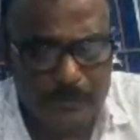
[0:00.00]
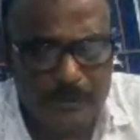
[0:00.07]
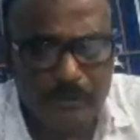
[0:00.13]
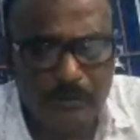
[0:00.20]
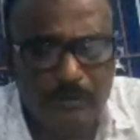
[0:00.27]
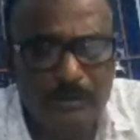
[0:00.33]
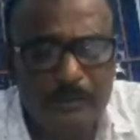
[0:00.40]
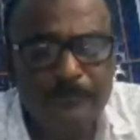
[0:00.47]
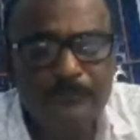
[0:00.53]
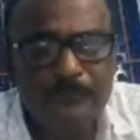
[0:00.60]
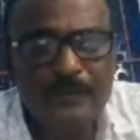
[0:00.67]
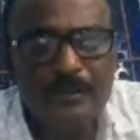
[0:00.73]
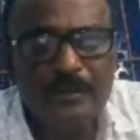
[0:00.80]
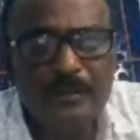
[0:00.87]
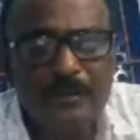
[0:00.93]
offender,
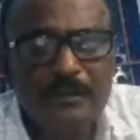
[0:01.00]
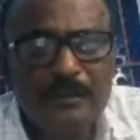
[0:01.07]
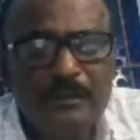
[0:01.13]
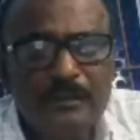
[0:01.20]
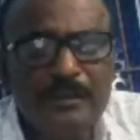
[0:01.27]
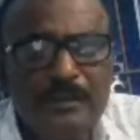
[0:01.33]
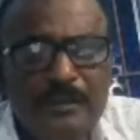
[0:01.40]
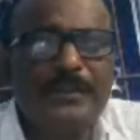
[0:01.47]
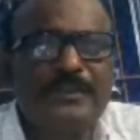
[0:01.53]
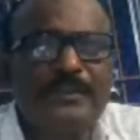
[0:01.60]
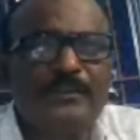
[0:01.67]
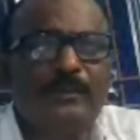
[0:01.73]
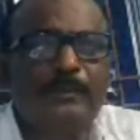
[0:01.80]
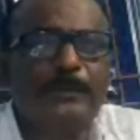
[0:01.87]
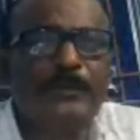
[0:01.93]
he first
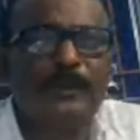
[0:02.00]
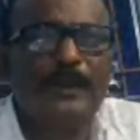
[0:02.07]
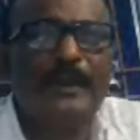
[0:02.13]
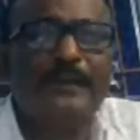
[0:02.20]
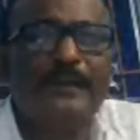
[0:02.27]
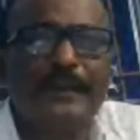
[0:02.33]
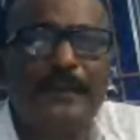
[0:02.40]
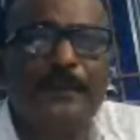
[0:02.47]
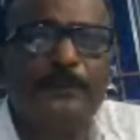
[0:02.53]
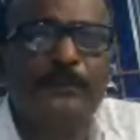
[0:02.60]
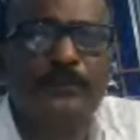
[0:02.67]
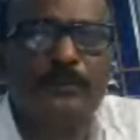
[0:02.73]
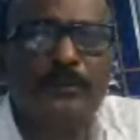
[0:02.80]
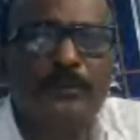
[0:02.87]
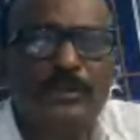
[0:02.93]
interfered and
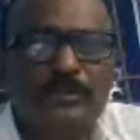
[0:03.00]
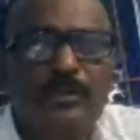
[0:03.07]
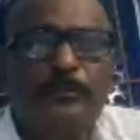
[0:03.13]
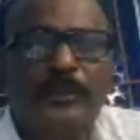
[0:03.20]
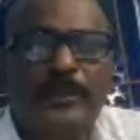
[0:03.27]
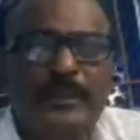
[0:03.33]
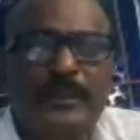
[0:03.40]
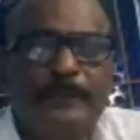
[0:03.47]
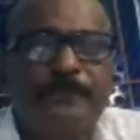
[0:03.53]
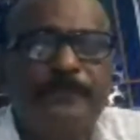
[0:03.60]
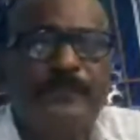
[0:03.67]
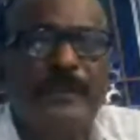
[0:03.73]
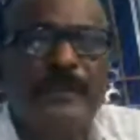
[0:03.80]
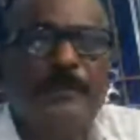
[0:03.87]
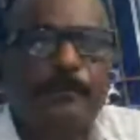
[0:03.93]
thereafter somebody
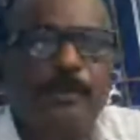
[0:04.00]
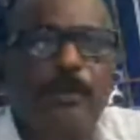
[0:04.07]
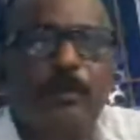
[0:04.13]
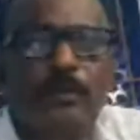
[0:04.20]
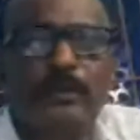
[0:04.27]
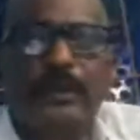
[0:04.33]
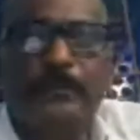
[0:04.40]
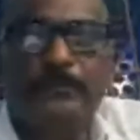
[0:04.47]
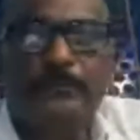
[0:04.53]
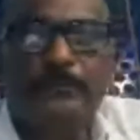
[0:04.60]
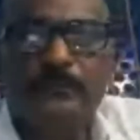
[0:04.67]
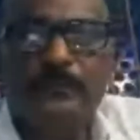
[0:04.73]
provoked him.